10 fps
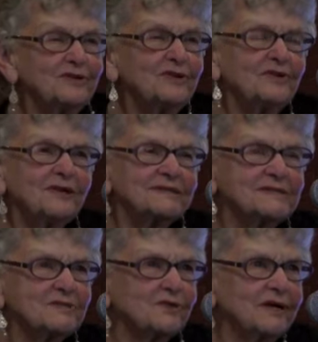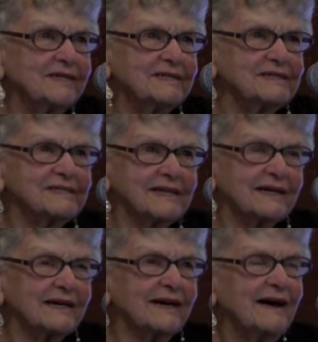you know, that's the greatest
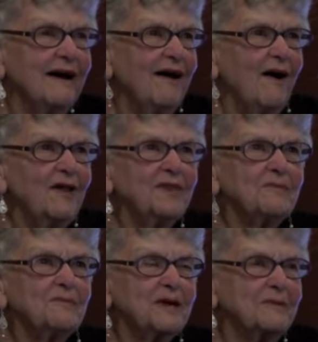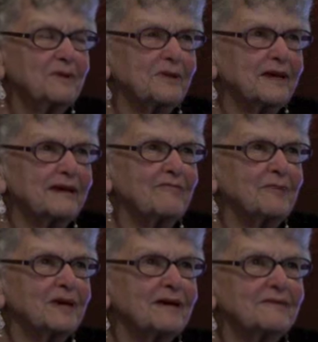thing. All the people that have
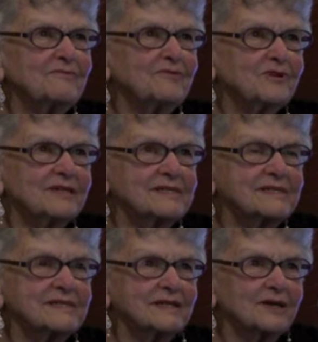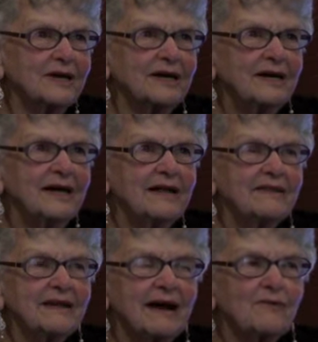become friends here
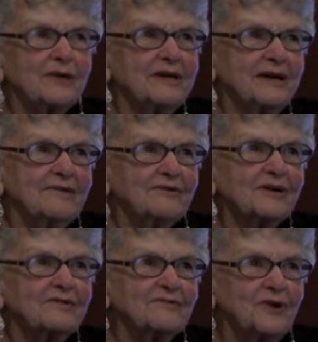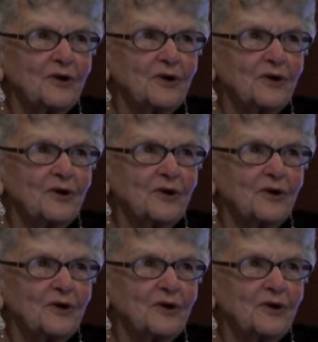that I would never have